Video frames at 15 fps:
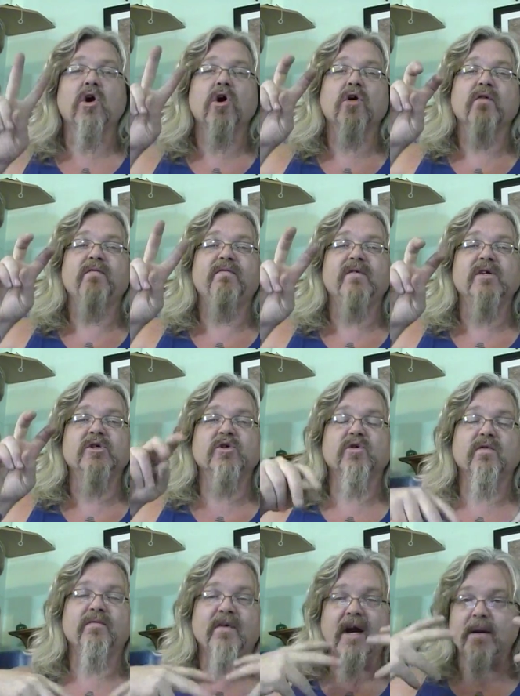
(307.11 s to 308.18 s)

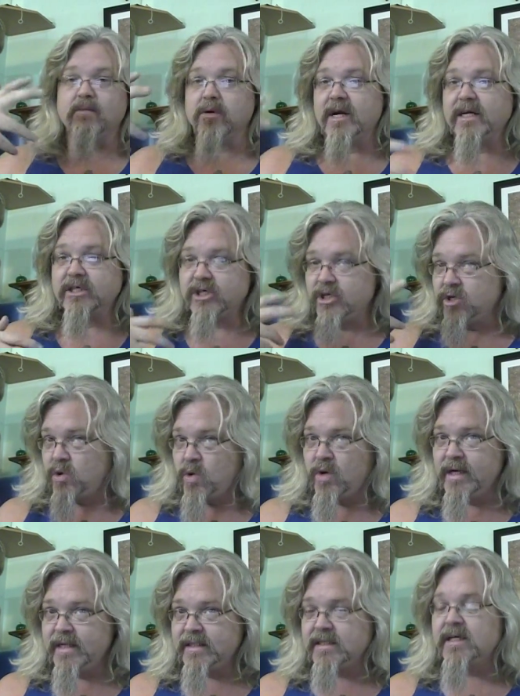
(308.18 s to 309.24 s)
artificial vibration
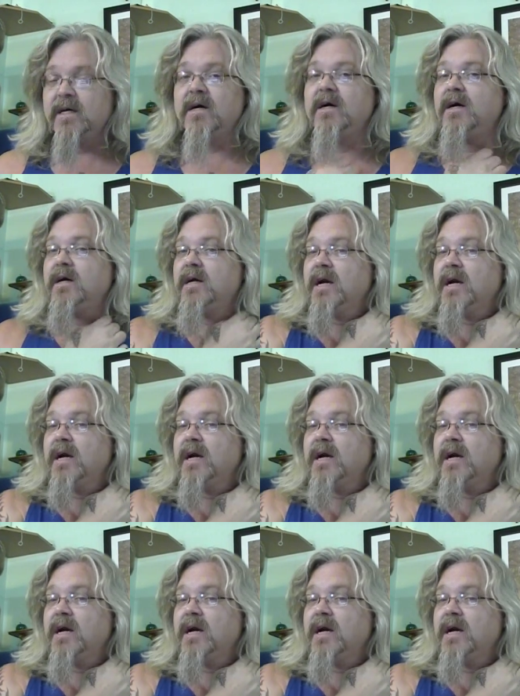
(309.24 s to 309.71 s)
noise uh,